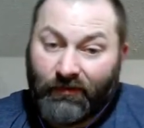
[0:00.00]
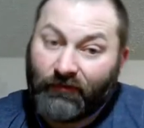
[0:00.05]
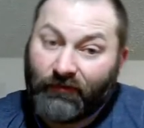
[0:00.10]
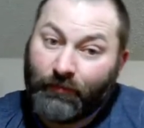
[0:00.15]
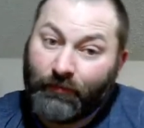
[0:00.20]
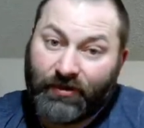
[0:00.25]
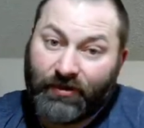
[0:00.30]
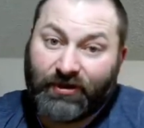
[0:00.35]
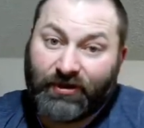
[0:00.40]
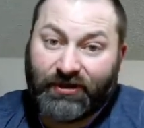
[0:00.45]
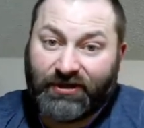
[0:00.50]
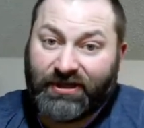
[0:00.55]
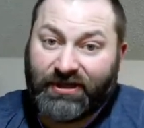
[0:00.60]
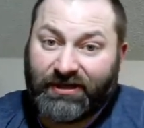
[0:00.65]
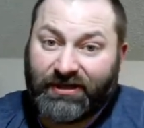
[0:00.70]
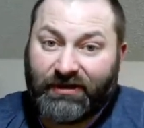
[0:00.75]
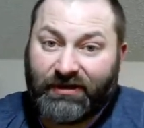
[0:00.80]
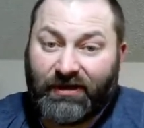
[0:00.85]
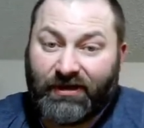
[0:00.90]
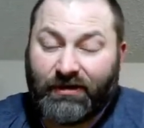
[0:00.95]
It's a pretty good
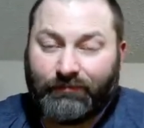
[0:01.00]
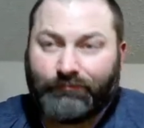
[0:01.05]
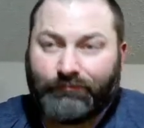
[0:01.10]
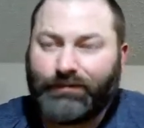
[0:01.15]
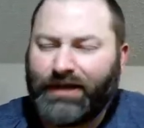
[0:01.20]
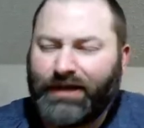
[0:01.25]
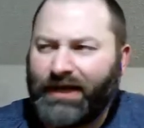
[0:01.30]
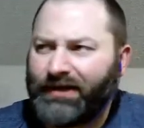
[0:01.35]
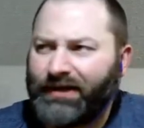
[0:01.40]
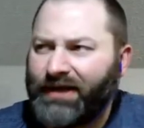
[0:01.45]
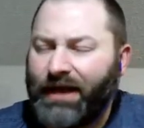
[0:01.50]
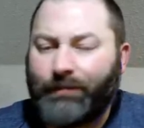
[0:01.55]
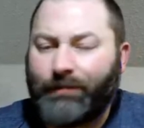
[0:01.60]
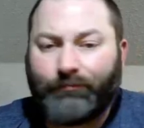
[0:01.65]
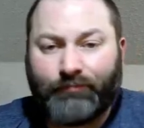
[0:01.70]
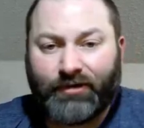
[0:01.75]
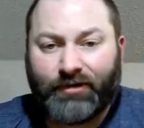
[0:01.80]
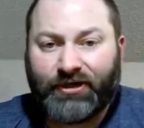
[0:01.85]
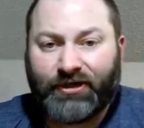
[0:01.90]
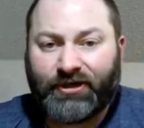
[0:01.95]
nick er, nickname.
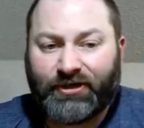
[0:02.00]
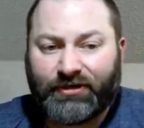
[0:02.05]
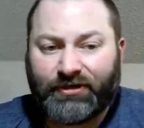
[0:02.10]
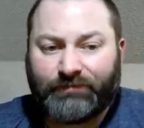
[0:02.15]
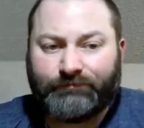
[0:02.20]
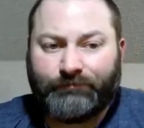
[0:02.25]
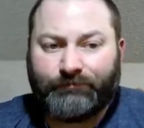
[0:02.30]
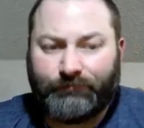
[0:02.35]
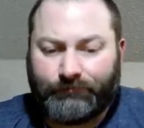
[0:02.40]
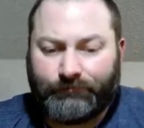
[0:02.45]
Pretty good...